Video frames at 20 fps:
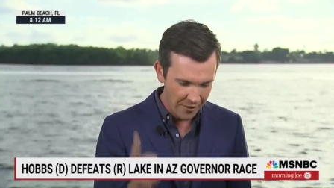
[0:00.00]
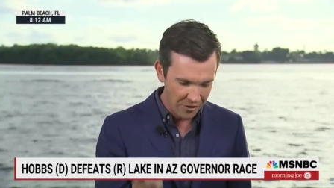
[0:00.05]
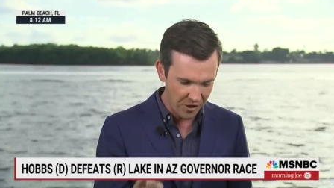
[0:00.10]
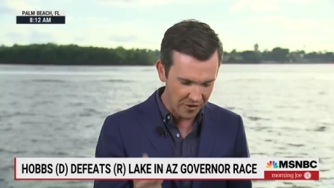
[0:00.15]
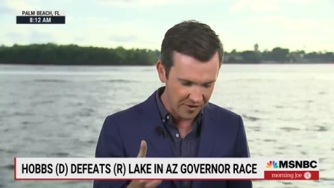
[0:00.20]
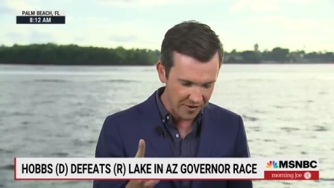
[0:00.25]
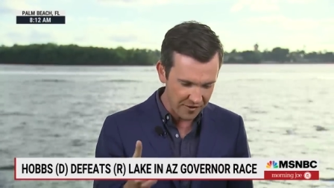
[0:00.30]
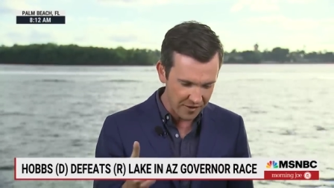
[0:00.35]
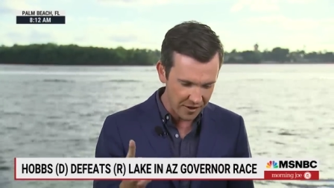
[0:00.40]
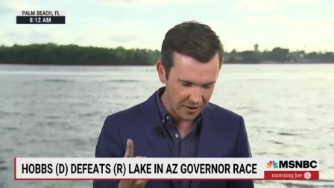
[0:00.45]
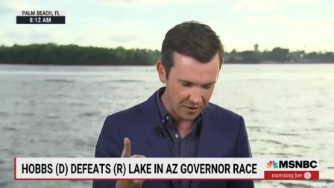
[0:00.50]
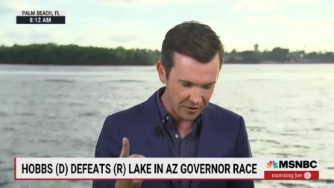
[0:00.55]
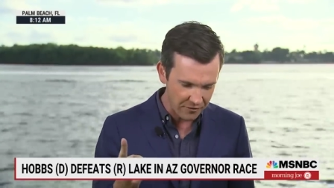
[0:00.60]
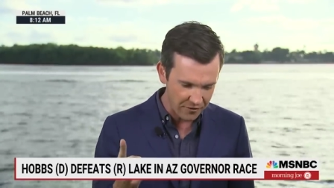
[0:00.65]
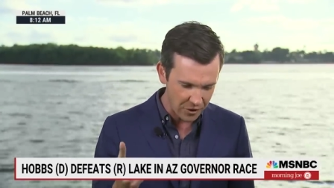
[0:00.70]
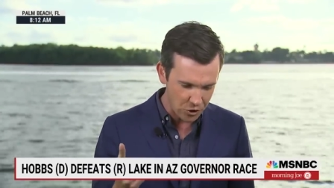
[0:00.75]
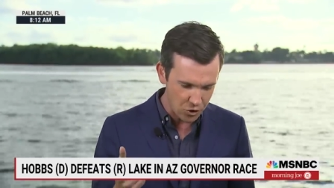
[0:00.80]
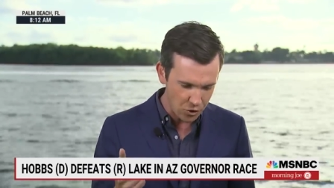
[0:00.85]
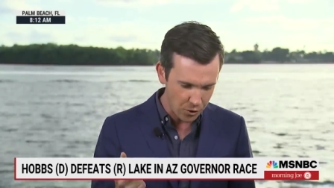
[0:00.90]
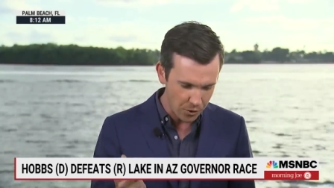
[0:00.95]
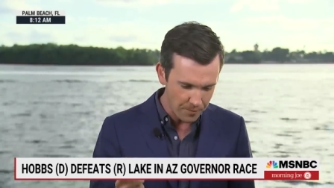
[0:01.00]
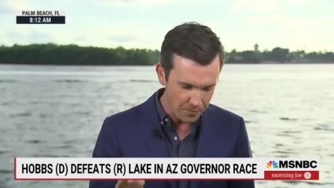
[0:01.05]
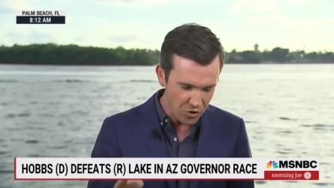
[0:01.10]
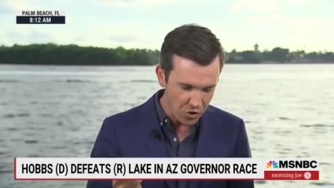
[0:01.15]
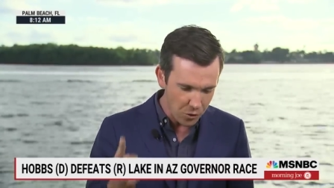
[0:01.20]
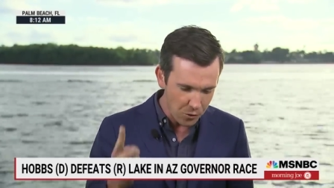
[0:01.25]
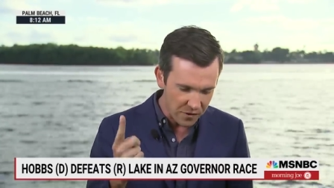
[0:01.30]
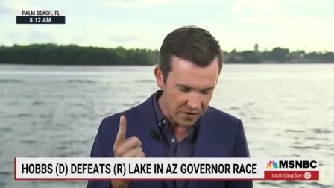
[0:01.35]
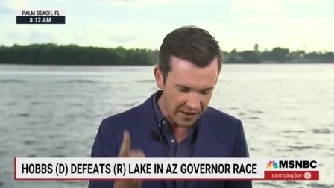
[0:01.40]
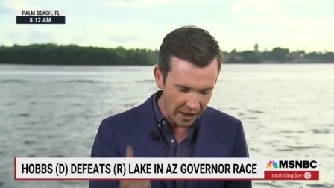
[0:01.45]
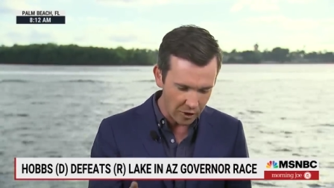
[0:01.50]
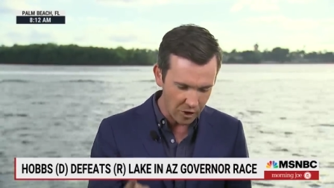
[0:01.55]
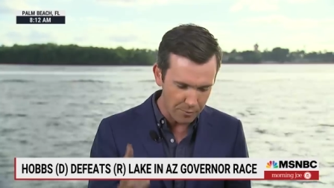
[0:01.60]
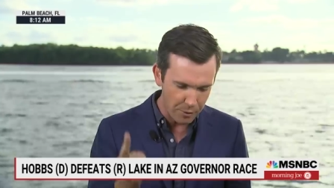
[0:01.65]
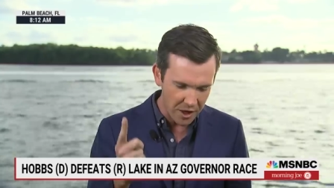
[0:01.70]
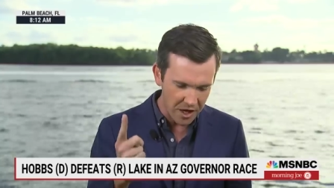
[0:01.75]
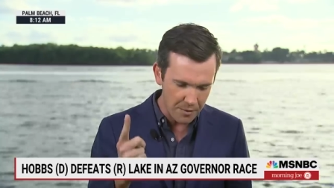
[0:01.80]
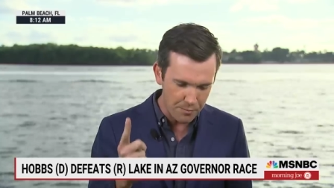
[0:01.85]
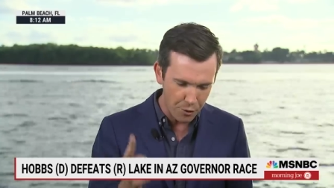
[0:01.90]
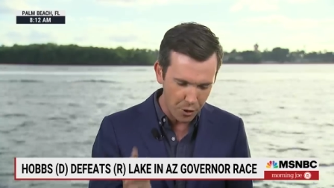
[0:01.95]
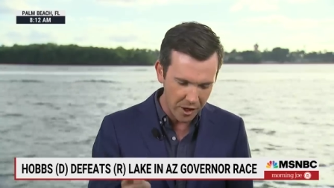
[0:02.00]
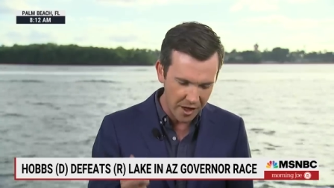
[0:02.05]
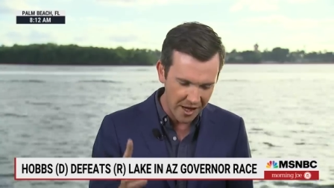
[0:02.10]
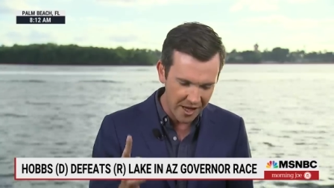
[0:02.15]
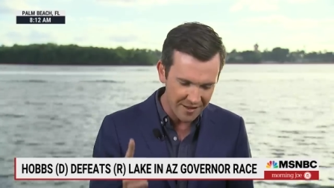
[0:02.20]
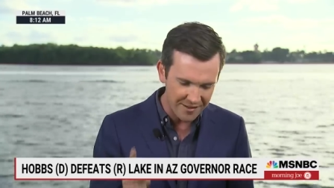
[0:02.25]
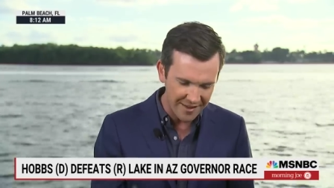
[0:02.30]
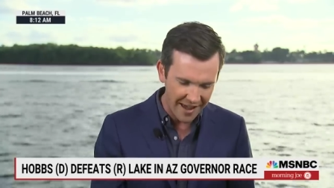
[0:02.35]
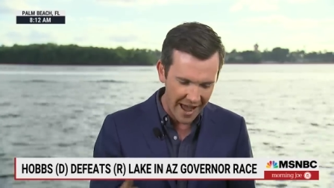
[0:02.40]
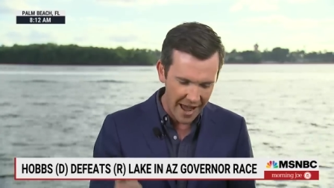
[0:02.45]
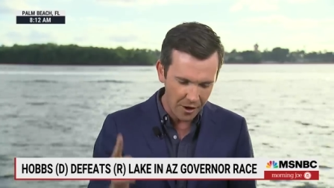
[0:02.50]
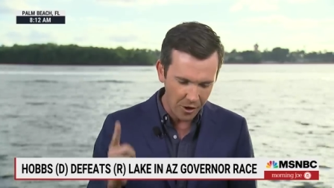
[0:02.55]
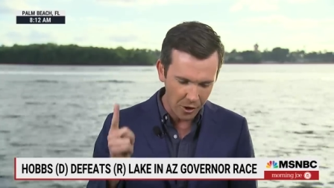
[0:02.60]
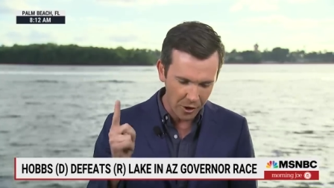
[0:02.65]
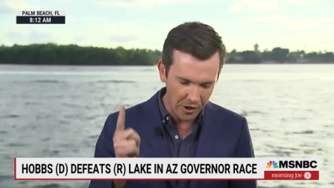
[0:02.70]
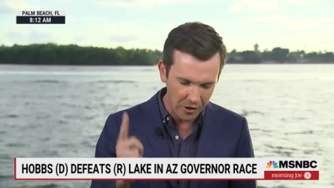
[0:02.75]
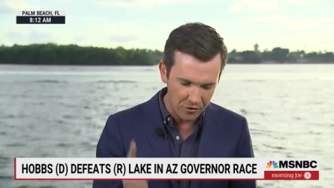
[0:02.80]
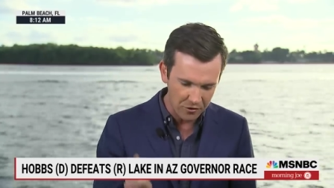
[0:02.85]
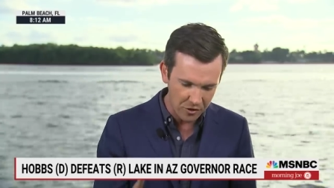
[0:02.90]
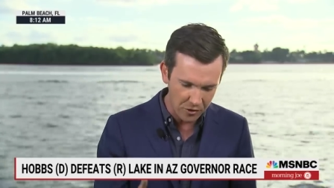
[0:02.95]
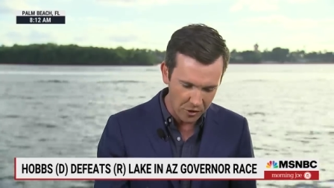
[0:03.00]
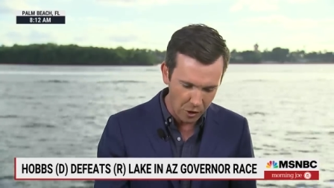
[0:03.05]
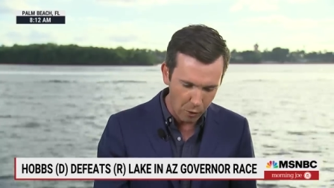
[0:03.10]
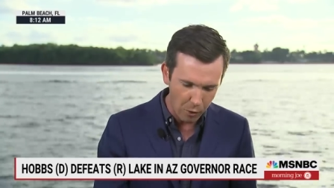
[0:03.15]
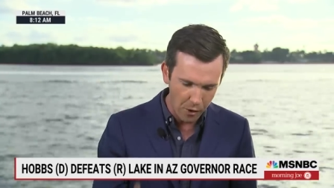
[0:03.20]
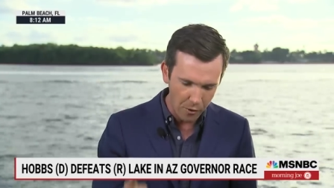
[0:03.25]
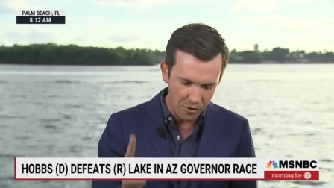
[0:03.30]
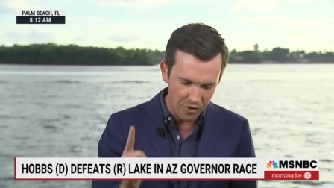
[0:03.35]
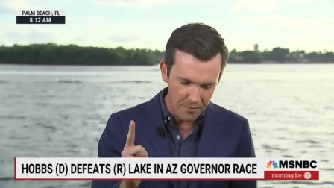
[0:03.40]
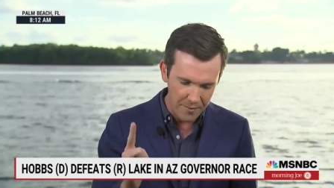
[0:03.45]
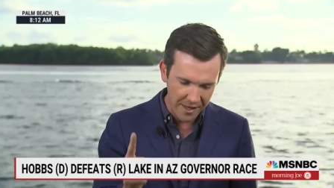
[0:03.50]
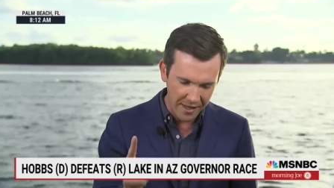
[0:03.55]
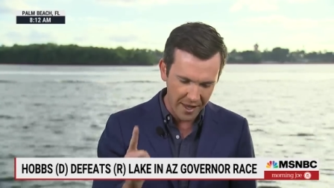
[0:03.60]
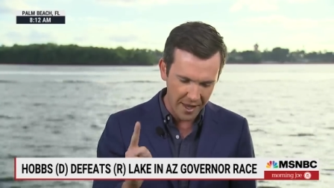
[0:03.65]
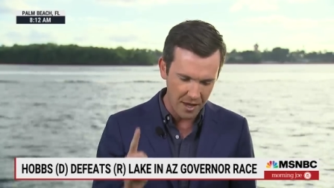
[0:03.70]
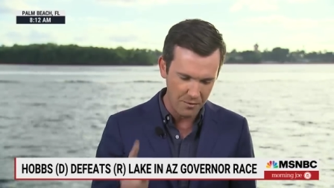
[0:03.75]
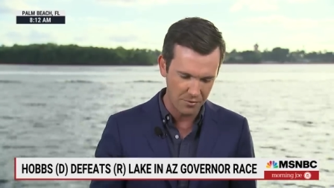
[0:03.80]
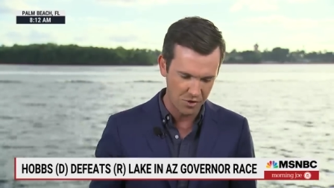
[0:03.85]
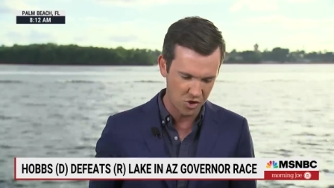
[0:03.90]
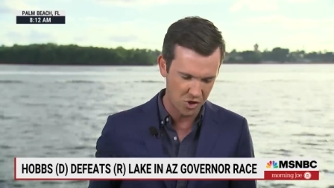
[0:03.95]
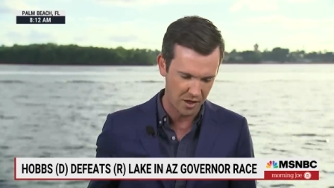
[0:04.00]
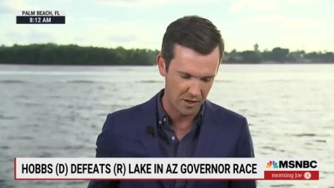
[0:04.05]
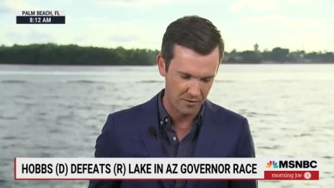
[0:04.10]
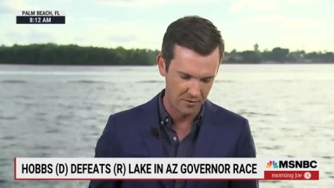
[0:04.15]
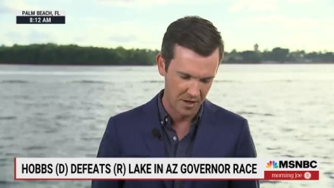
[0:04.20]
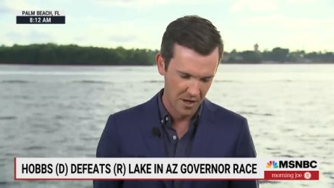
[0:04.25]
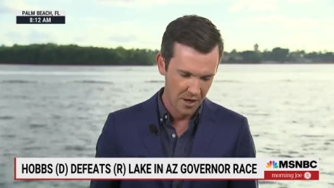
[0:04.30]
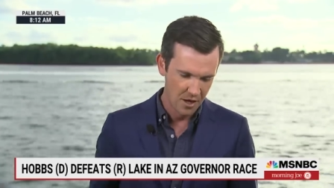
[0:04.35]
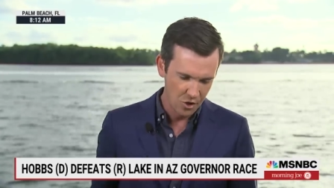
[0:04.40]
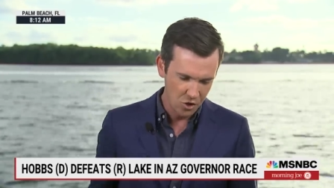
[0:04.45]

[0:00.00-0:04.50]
This is an individual who's celebrating putting a dagger into the quote, the McCain machine.